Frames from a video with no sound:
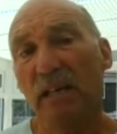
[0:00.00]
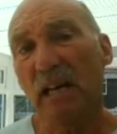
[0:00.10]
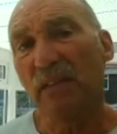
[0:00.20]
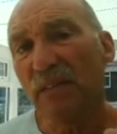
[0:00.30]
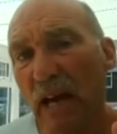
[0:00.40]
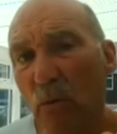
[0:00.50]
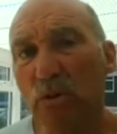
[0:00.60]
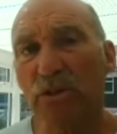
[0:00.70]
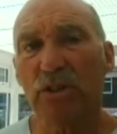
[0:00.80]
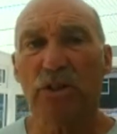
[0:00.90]
And that
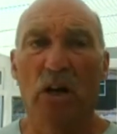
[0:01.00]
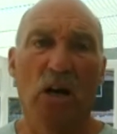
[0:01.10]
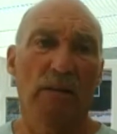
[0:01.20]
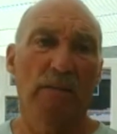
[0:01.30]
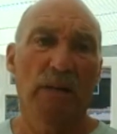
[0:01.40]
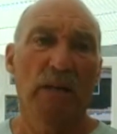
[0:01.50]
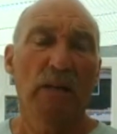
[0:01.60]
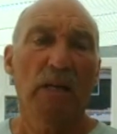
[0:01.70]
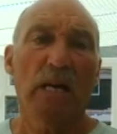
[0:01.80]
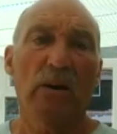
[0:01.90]
was the time,
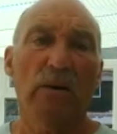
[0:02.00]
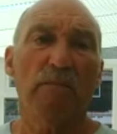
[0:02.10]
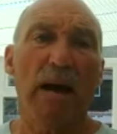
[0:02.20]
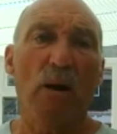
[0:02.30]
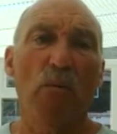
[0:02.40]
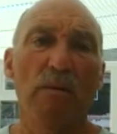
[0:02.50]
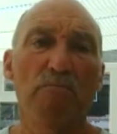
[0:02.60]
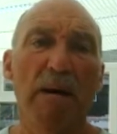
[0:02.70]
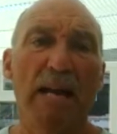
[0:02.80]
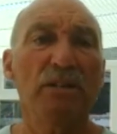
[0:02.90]
going back when
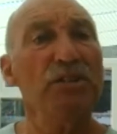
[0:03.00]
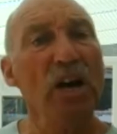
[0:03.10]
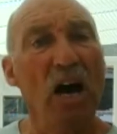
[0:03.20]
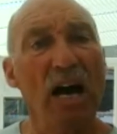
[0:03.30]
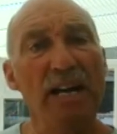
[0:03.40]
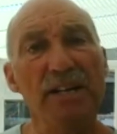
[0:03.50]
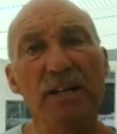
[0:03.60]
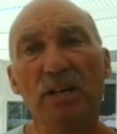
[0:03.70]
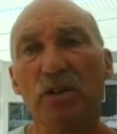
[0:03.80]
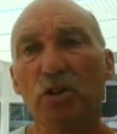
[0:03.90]
man died
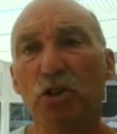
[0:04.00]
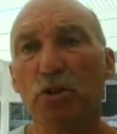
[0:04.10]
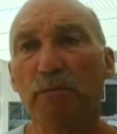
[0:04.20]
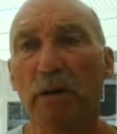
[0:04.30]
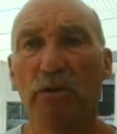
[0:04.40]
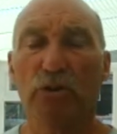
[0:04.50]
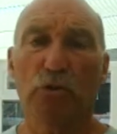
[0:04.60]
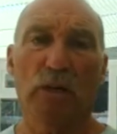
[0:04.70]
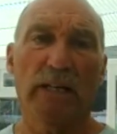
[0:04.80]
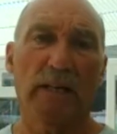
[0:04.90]

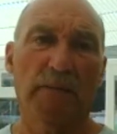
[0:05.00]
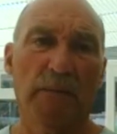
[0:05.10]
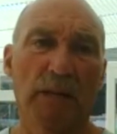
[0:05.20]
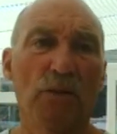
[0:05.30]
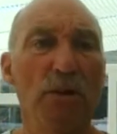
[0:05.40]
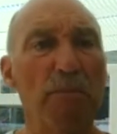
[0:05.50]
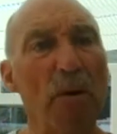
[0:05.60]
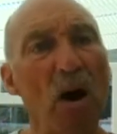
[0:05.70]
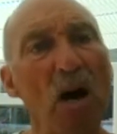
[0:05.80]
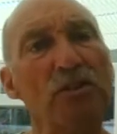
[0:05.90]
spiritually. The
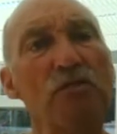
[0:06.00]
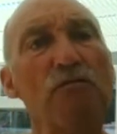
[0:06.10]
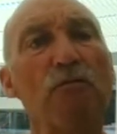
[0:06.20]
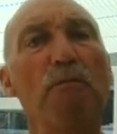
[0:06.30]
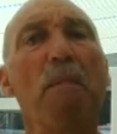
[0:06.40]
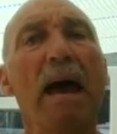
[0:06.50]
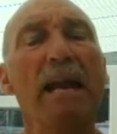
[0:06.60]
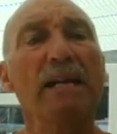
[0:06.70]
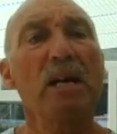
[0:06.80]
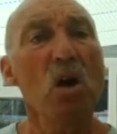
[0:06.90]
part of
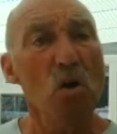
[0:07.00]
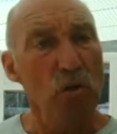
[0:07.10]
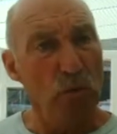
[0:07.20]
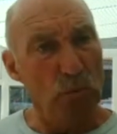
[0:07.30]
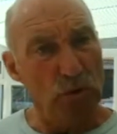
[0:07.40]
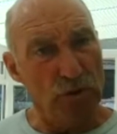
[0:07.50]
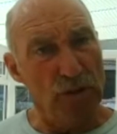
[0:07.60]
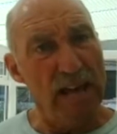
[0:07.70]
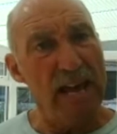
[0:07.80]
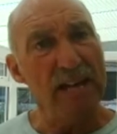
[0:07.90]
man that was
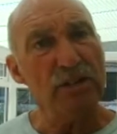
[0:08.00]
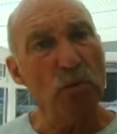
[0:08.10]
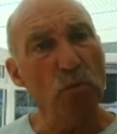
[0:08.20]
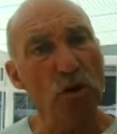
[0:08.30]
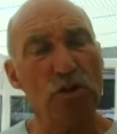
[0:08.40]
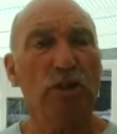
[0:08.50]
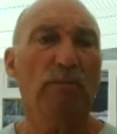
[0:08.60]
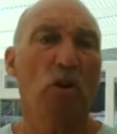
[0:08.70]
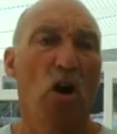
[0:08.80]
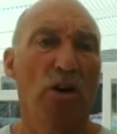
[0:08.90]
there to
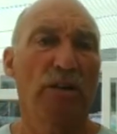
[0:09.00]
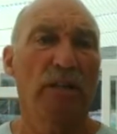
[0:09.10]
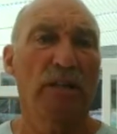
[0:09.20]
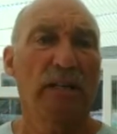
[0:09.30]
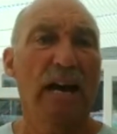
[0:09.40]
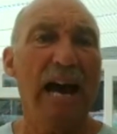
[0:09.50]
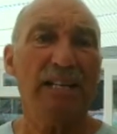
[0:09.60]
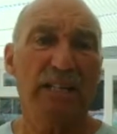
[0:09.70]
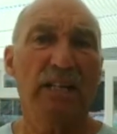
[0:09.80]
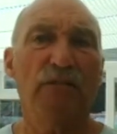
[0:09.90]
worship God
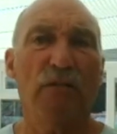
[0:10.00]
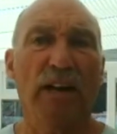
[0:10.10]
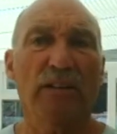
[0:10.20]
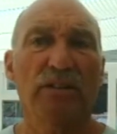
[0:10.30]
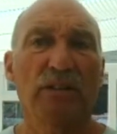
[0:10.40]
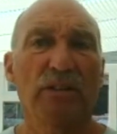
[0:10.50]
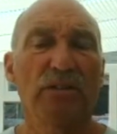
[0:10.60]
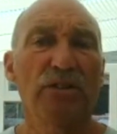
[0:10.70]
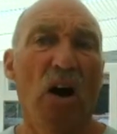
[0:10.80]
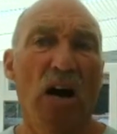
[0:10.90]
had in effect
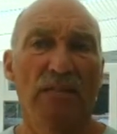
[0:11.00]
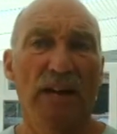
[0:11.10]
died.